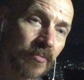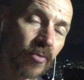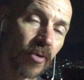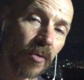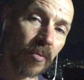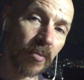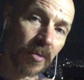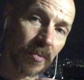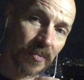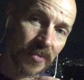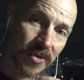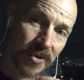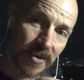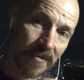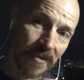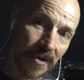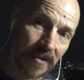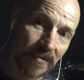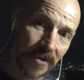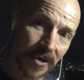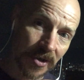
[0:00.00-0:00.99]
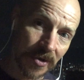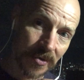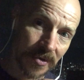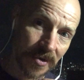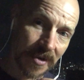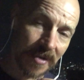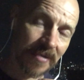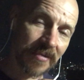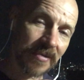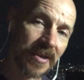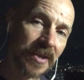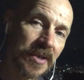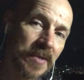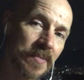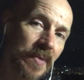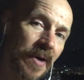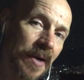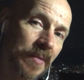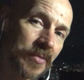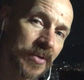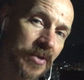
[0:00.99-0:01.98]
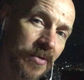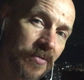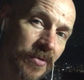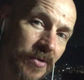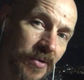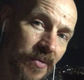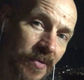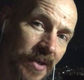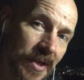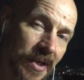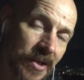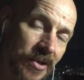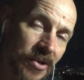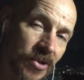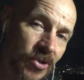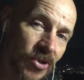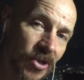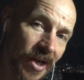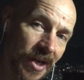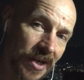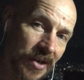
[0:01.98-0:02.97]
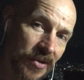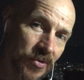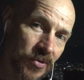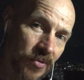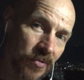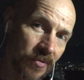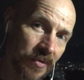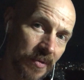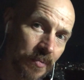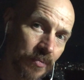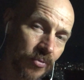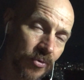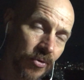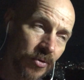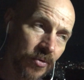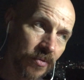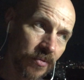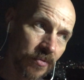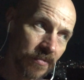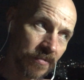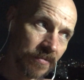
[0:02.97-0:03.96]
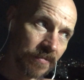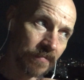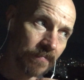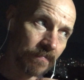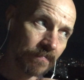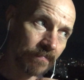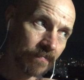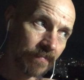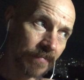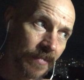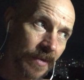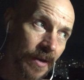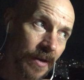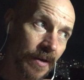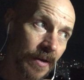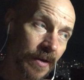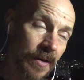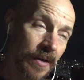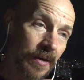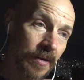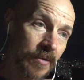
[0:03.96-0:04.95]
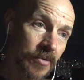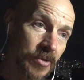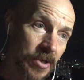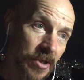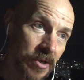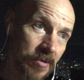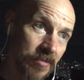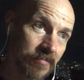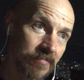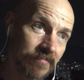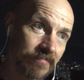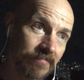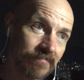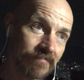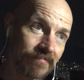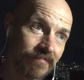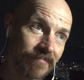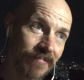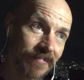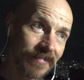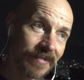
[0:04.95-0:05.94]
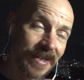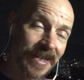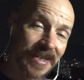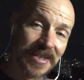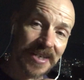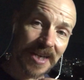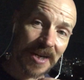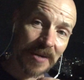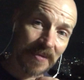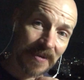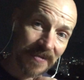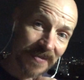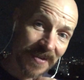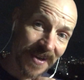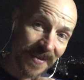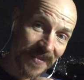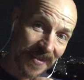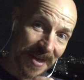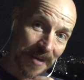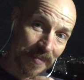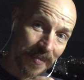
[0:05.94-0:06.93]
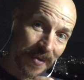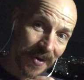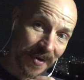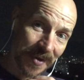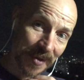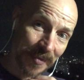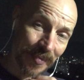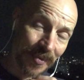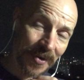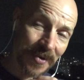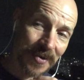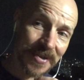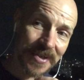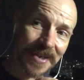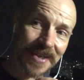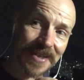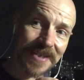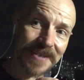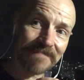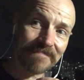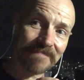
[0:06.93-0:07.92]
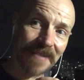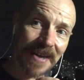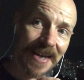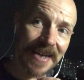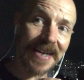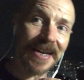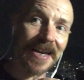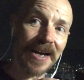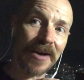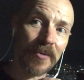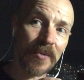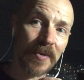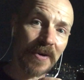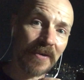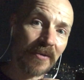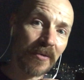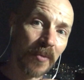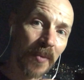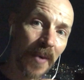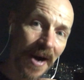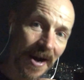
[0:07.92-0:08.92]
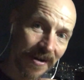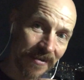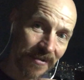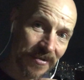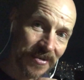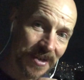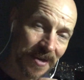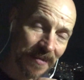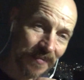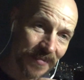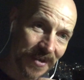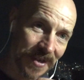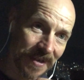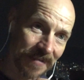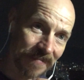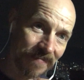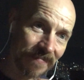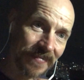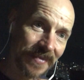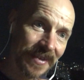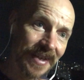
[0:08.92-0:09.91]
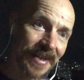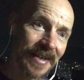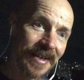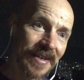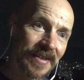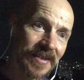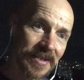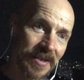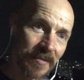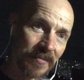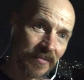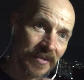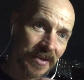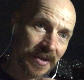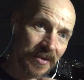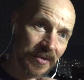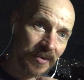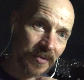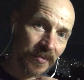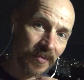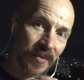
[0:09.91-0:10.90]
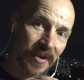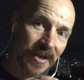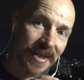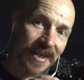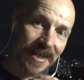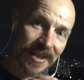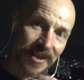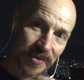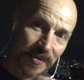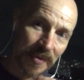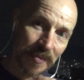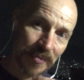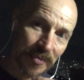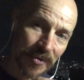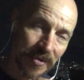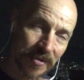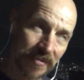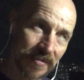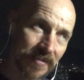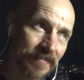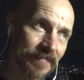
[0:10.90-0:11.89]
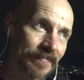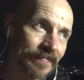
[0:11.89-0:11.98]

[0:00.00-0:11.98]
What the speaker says: problems you've overlooked, things perhaps you do need to change or improve. So let's say we've done that part of the process and now we're aware of something that we need to improve.